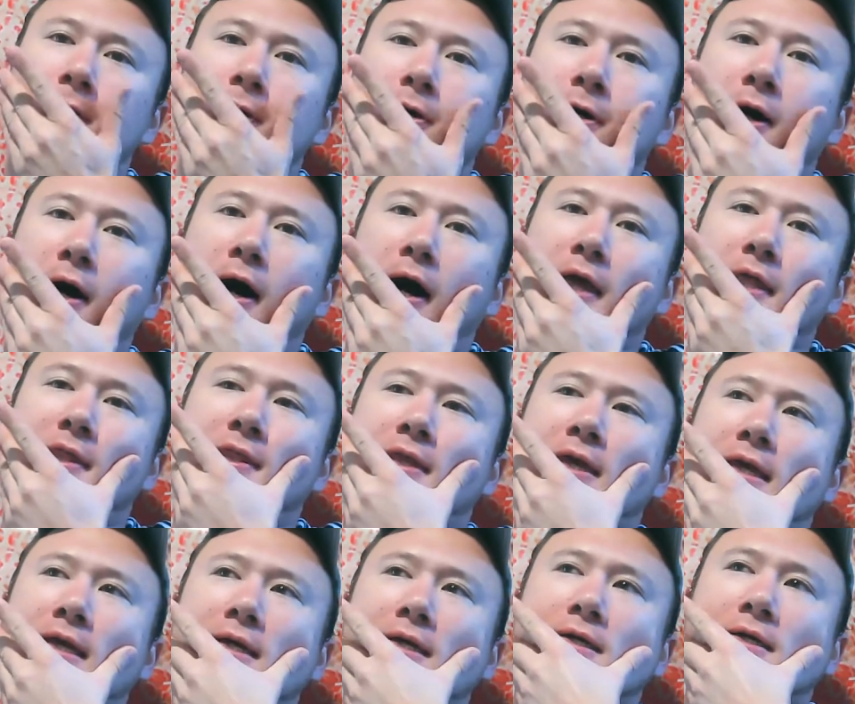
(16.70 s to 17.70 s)
I
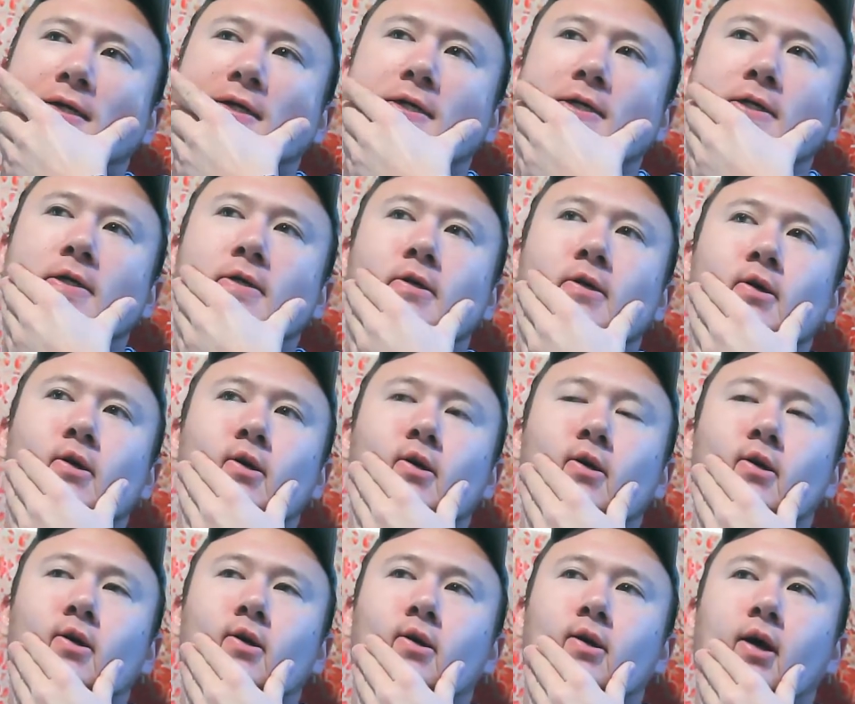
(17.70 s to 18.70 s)
think
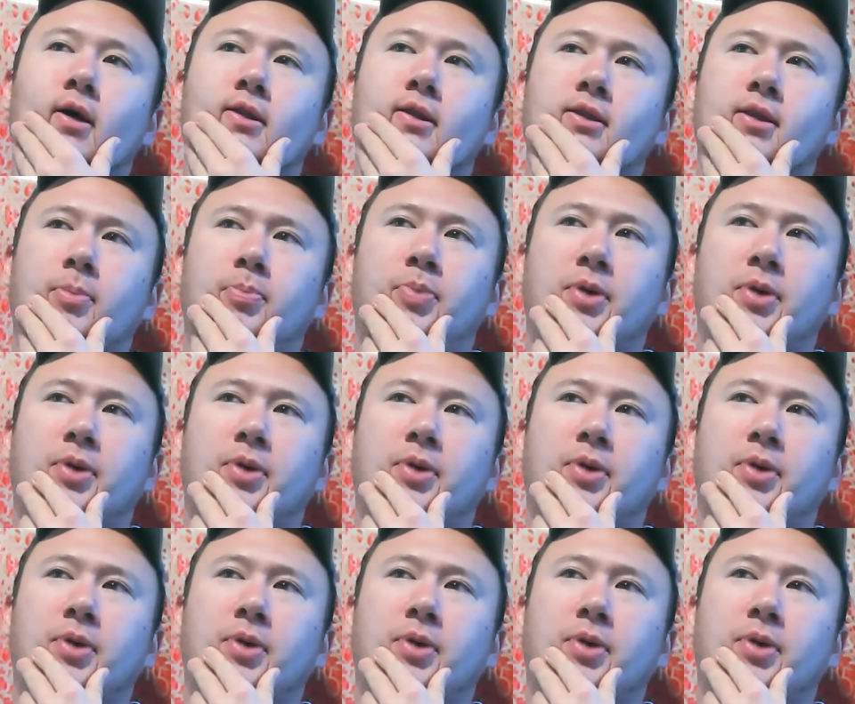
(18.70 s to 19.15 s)
the